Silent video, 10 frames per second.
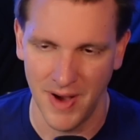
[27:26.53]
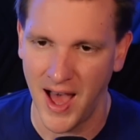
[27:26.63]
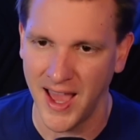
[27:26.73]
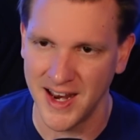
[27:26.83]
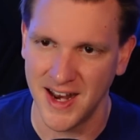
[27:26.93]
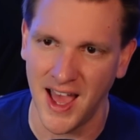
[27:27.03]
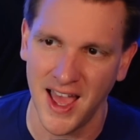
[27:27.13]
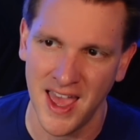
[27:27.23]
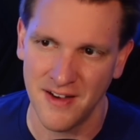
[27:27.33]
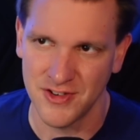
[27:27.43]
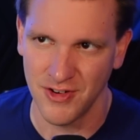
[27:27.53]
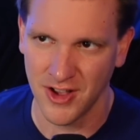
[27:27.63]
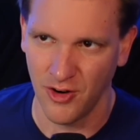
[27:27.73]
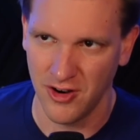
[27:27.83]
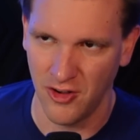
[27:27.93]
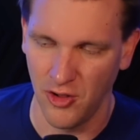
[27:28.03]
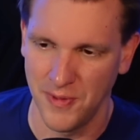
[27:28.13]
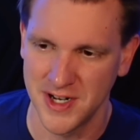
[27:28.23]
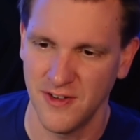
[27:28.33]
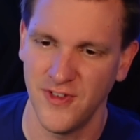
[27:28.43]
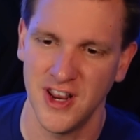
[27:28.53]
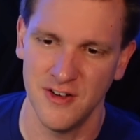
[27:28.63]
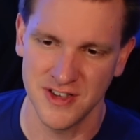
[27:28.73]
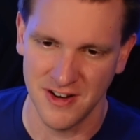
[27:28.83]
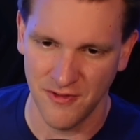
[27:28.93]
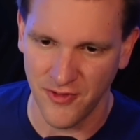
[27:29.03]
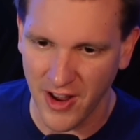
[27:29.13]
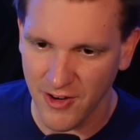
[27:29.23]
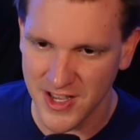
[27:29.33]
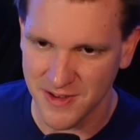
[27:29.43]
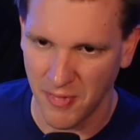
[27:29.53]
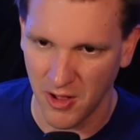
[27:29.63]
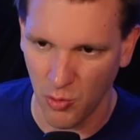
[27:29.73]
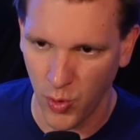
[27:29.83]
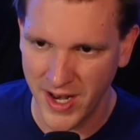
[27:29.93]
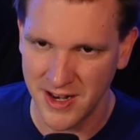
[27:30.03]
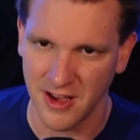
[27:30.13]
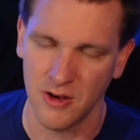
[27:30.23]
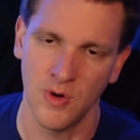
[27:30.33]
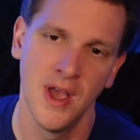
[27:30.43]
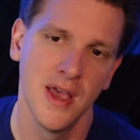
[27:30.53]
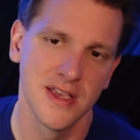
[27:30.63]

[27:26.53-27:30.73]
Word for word: mind, I have to record a whole bunch of videos in a very small window.